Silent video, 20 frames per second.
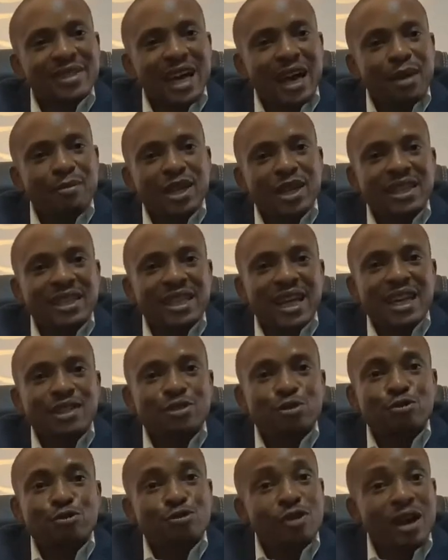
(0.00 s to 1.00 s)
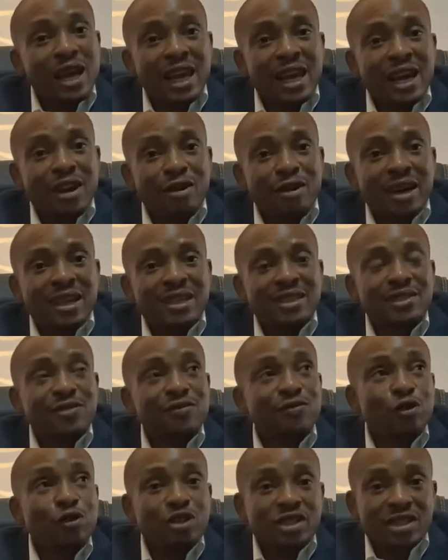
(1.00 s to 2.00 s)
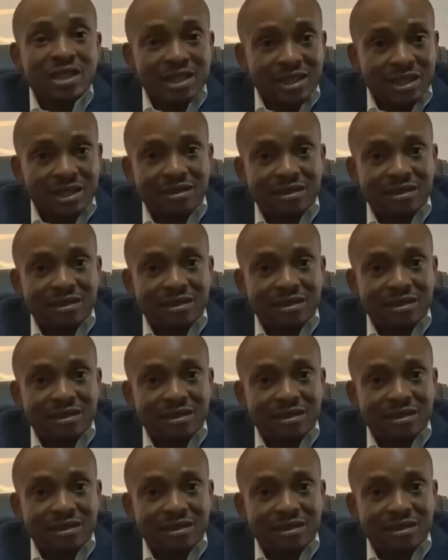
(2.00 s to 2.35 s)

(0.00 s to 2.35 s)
I'm entitled to allowance for sitting.